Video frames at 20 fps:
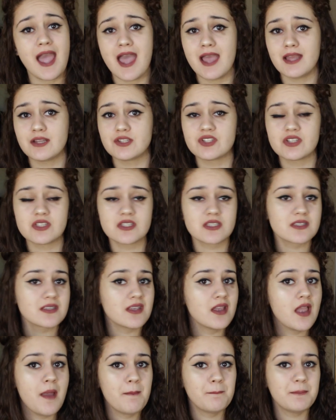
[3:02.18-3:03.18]
and just
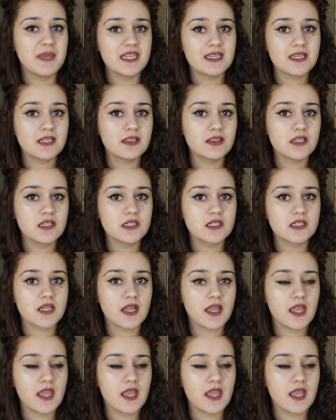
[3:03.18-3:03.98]
make it look